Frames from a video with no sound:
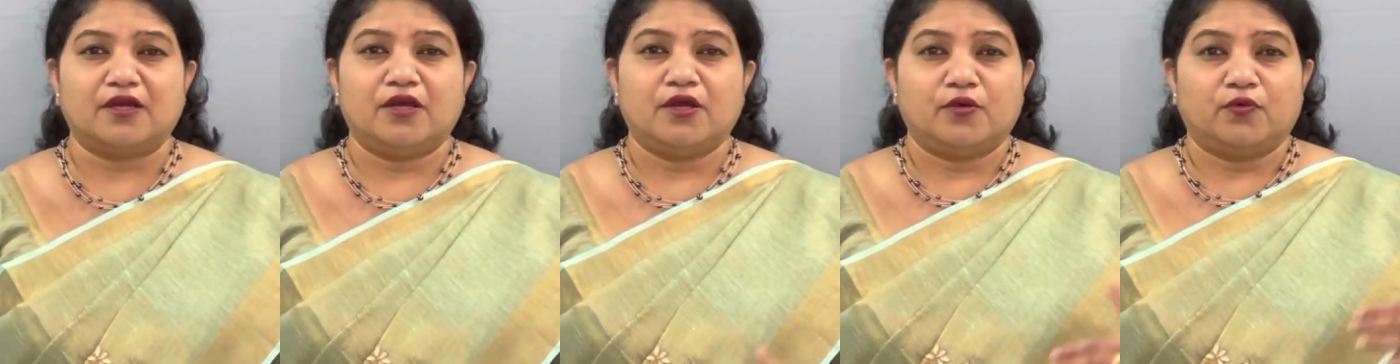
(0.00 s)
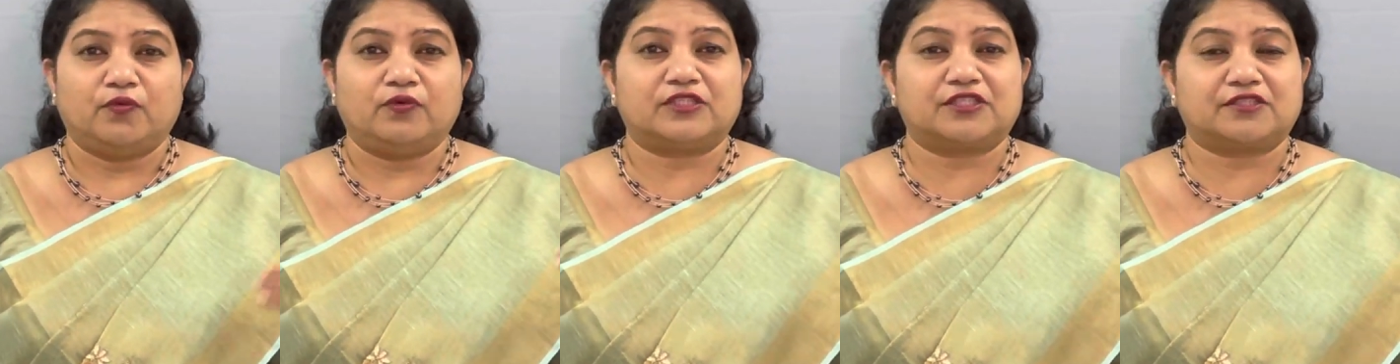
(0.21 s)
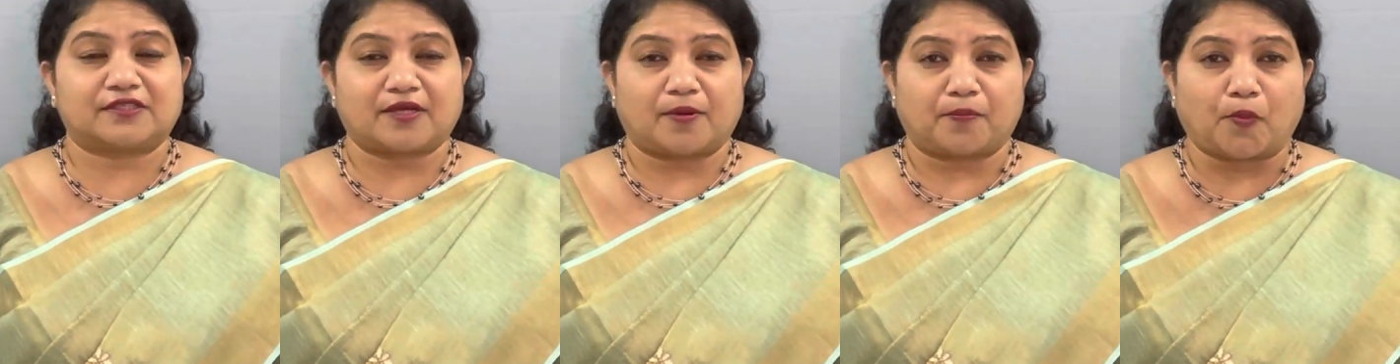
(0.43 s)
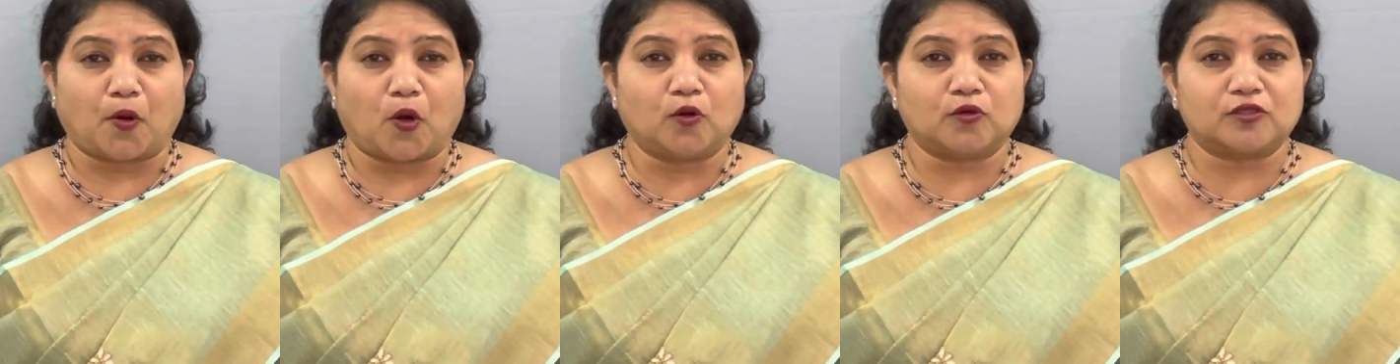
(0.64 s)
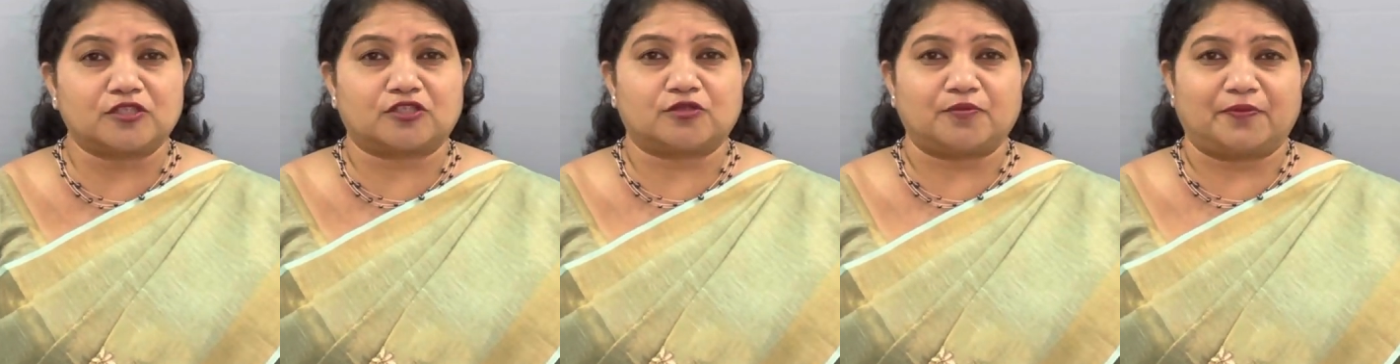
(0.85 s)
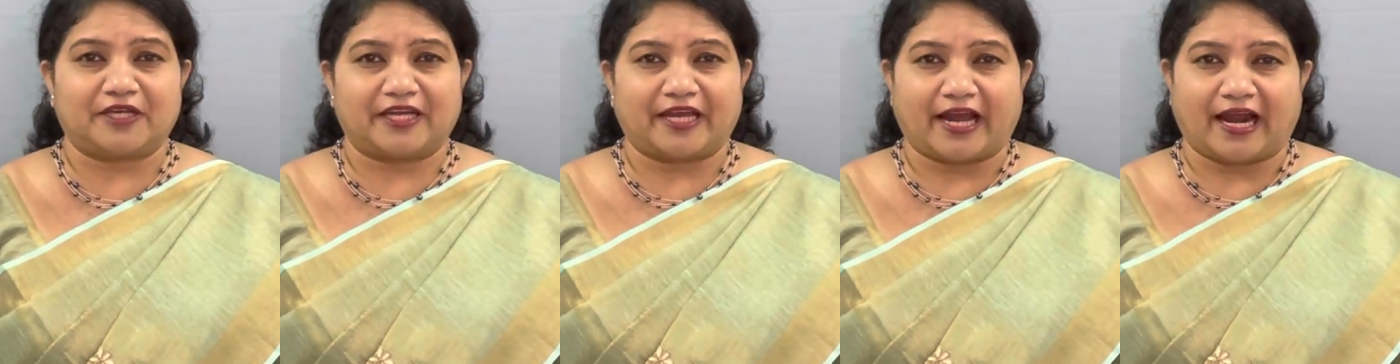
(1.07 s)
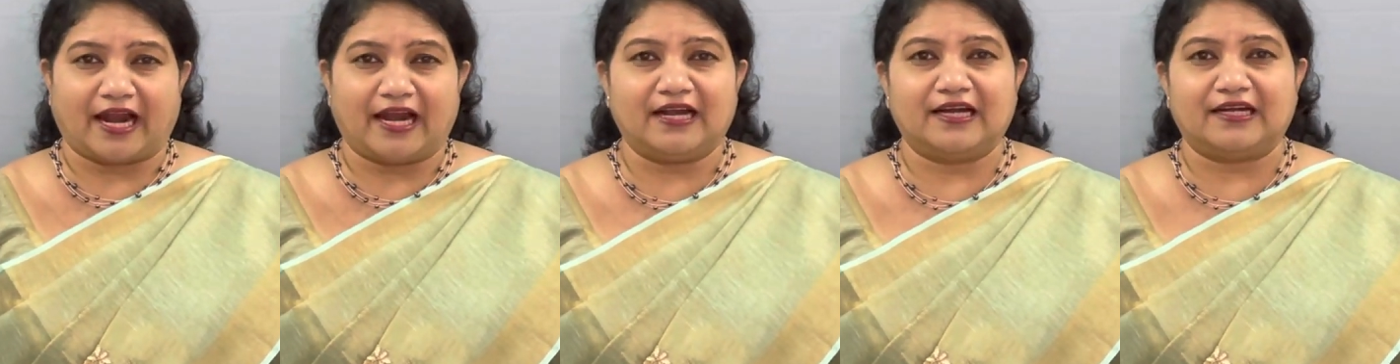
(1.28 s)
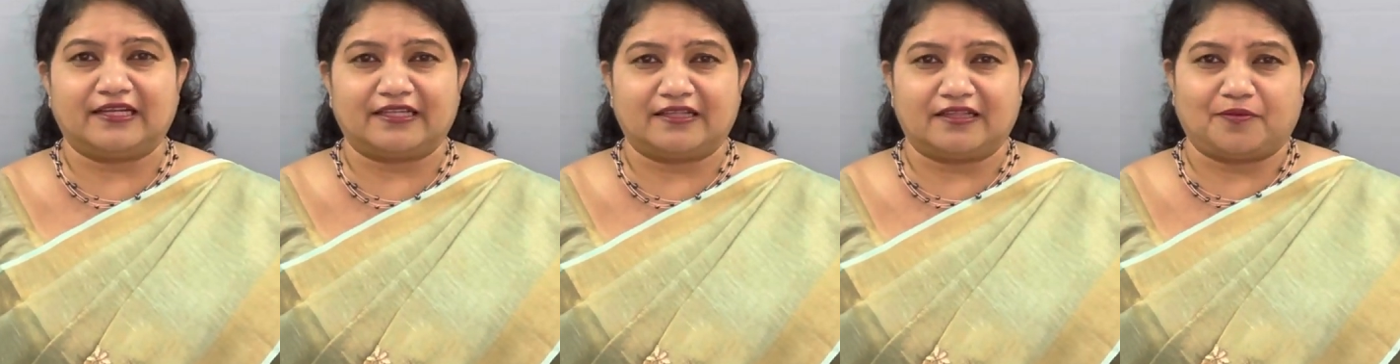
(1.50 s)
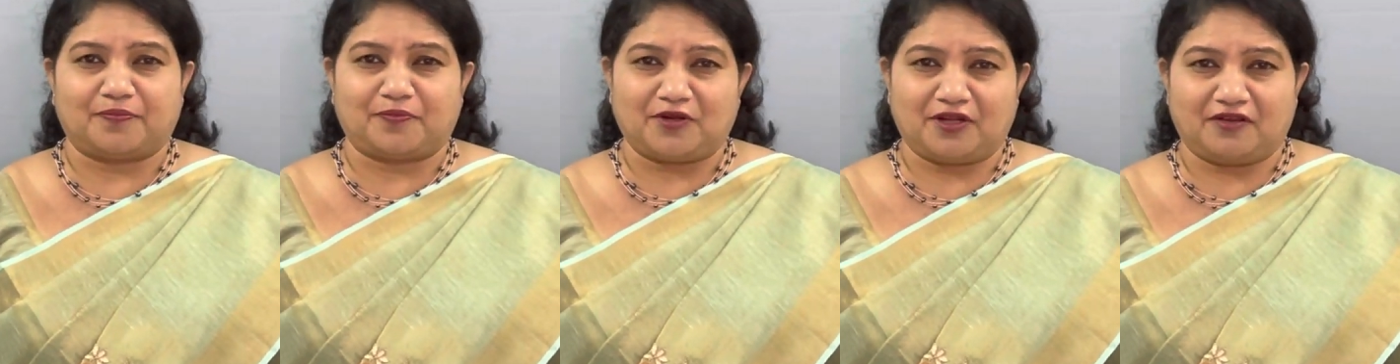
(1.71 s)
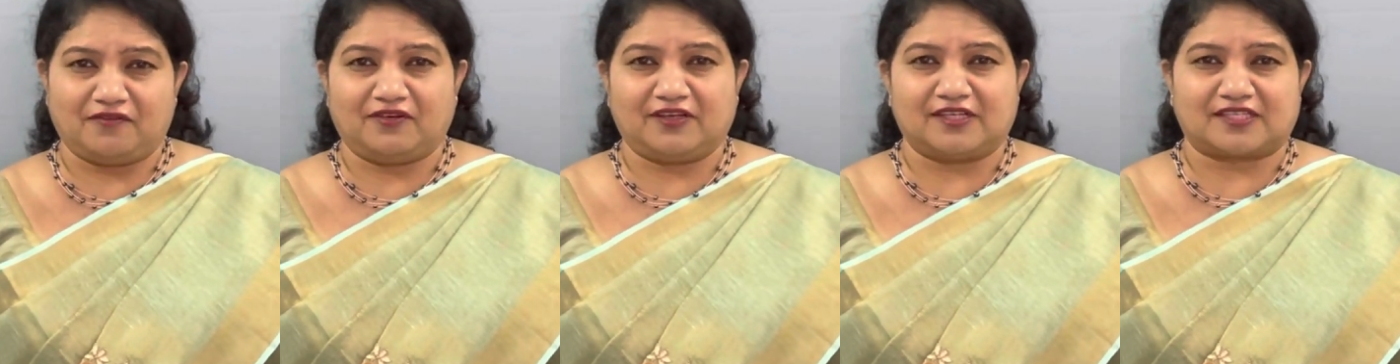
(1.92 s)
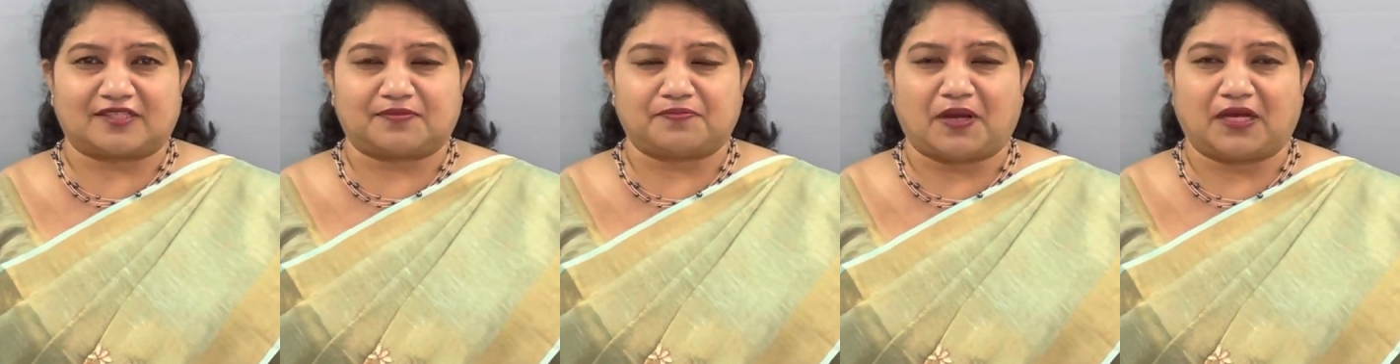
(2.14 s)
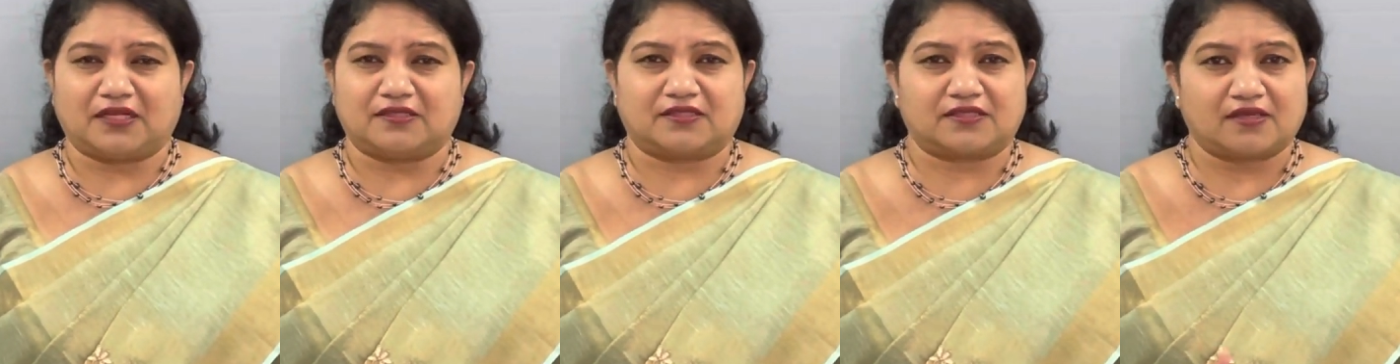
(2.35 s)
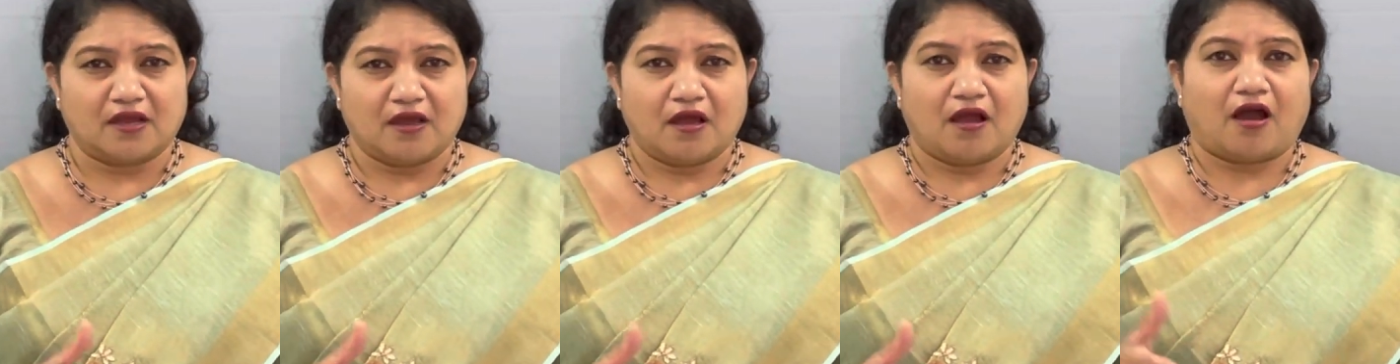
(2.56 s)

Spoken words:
which supposed to be held in the previous months